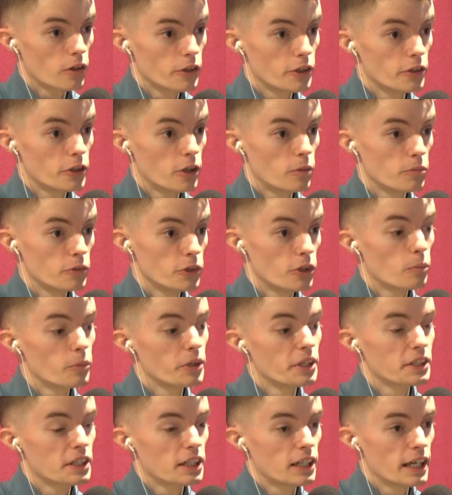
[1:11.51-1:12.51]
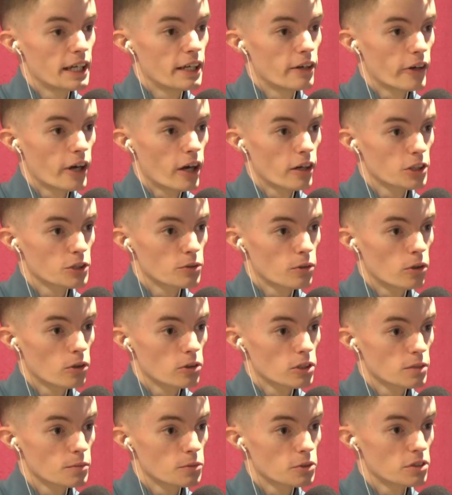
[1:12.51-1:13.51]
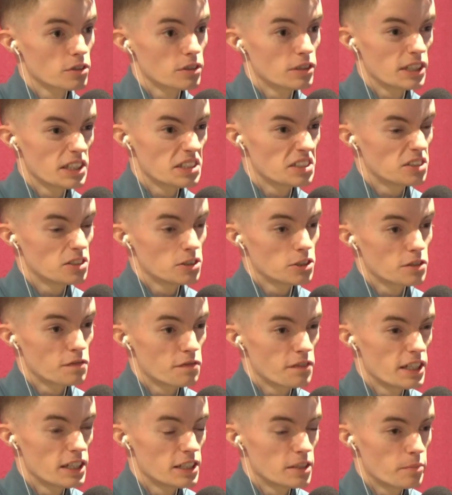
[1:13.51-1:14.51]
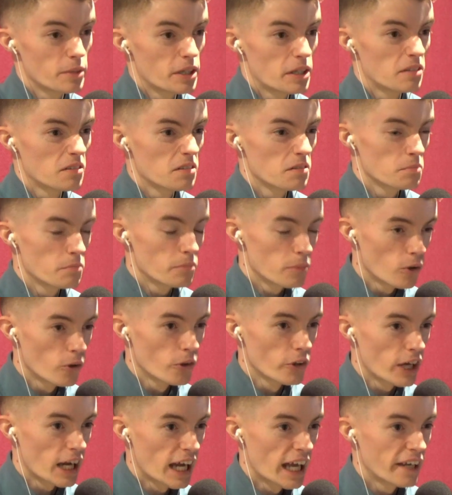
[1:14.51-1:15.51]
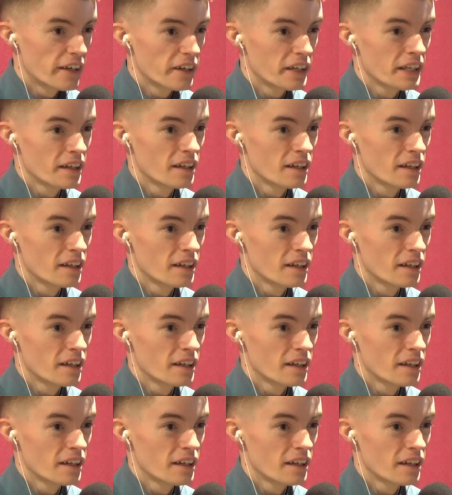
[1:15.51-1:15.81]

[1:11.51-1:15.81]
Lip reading: You're being clear and honest with customers. This just feels a bit underhanded.